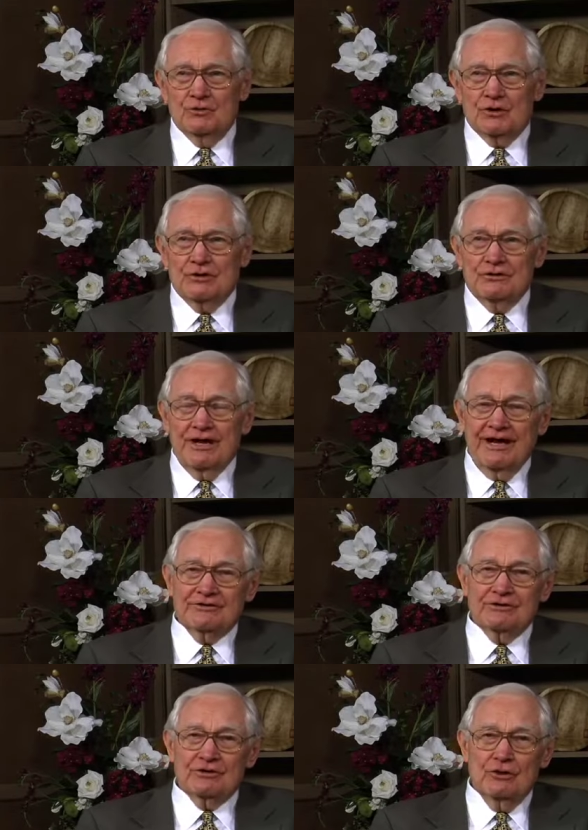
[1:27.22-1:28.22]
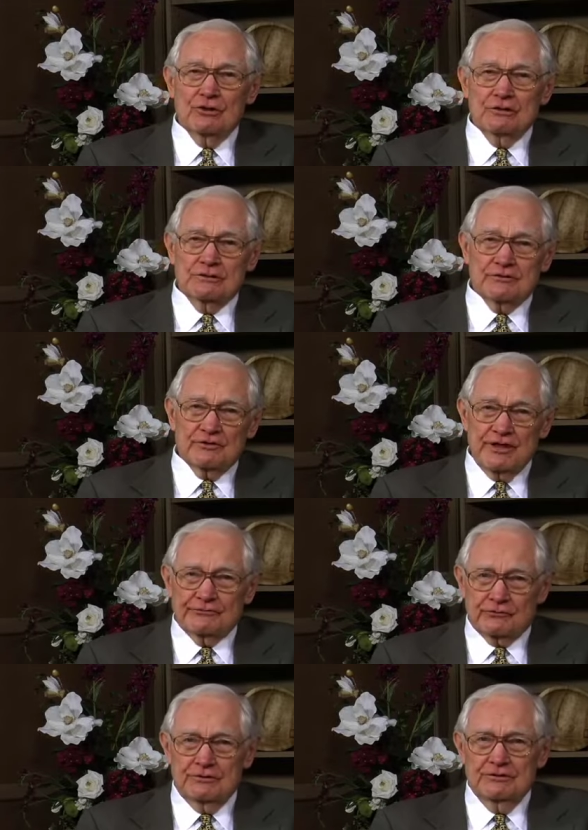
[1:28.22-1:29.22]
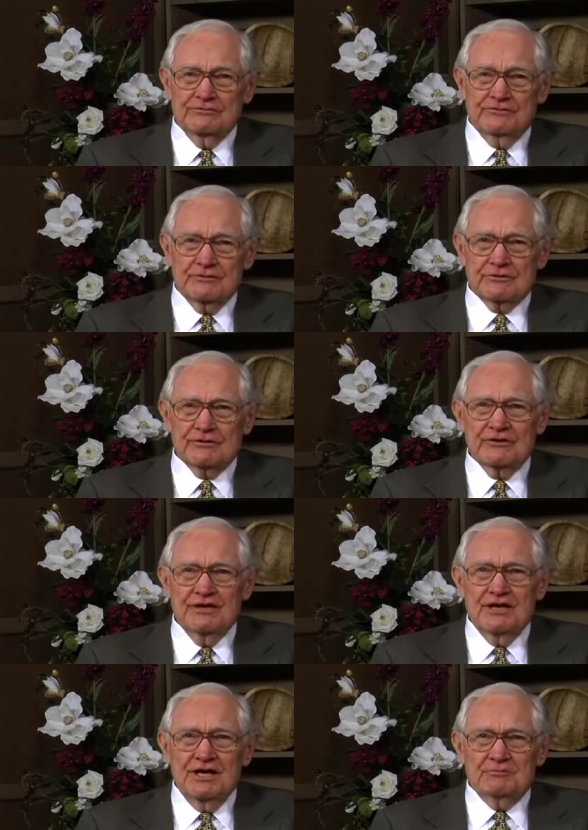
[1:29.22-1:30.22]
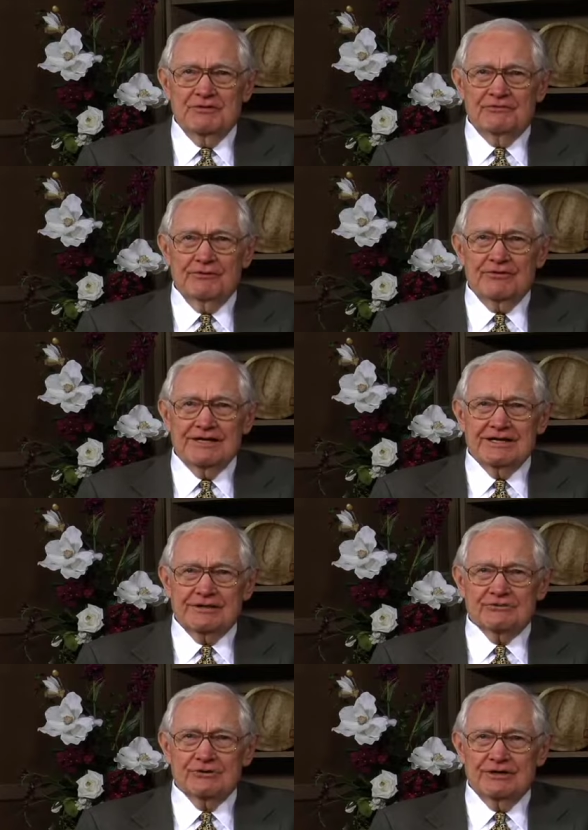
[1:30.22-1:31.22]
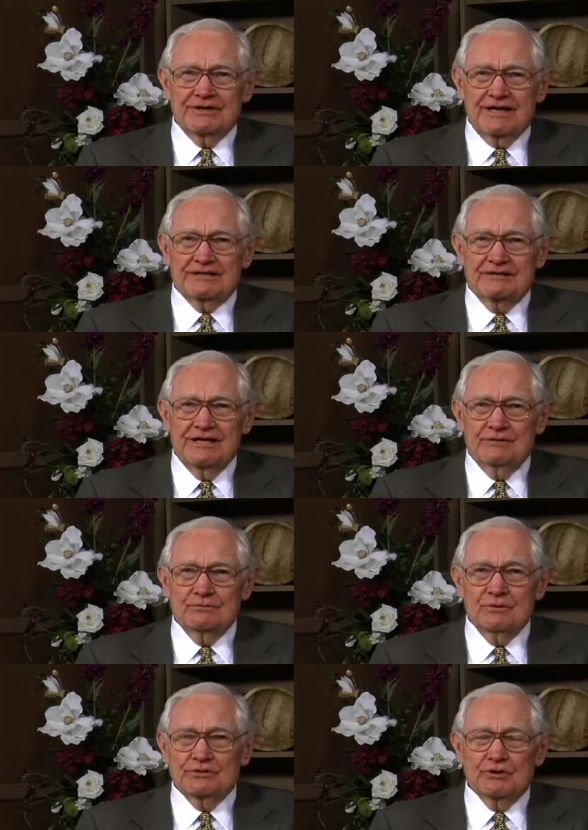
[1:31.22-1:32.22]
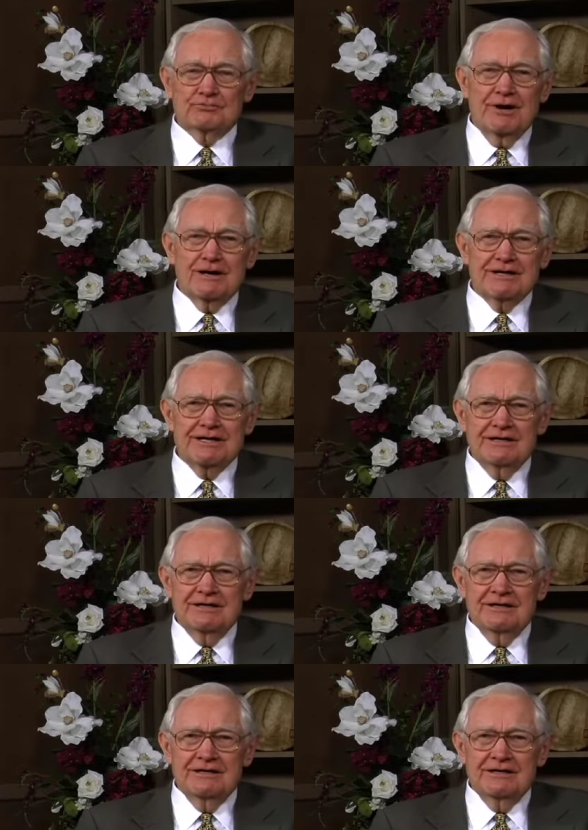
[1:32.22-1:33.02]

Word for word: where you had to call Central first before they got you connected then with your party.